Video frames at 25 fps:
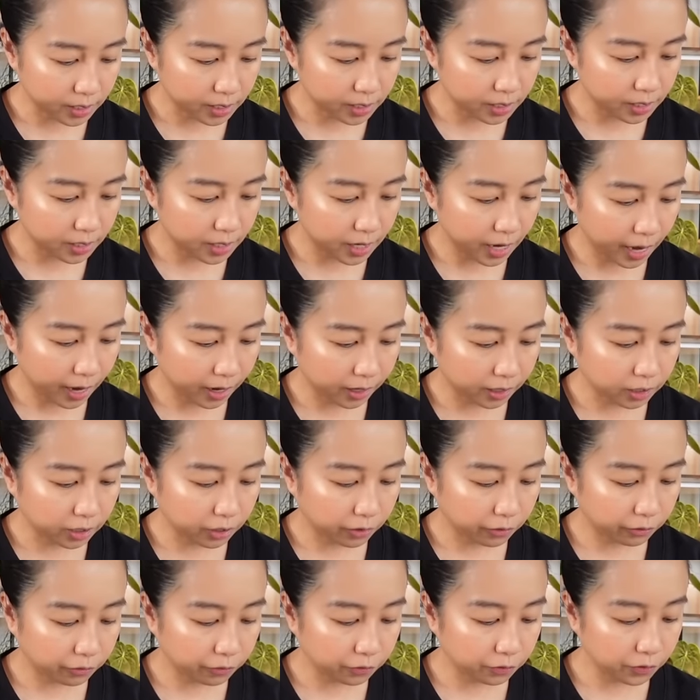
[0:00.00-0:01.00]
snagged
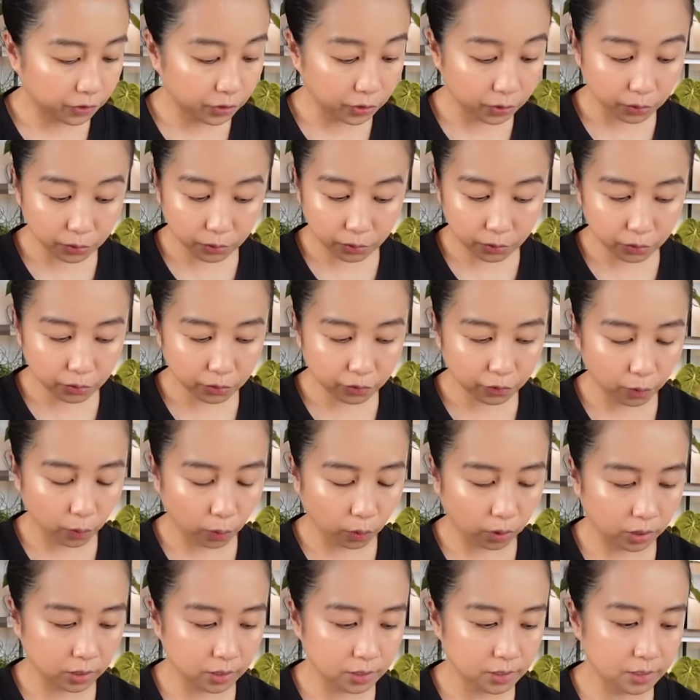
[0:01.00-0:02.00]
a few
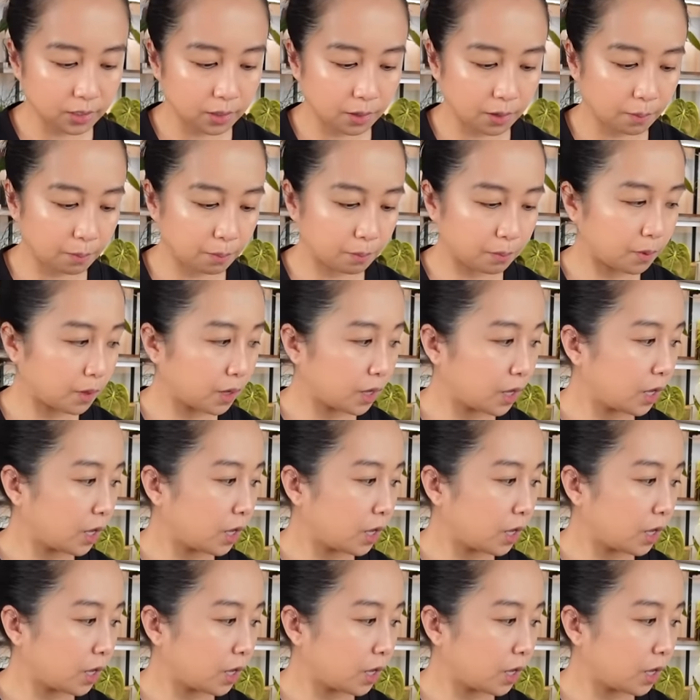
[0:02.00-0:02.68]
for some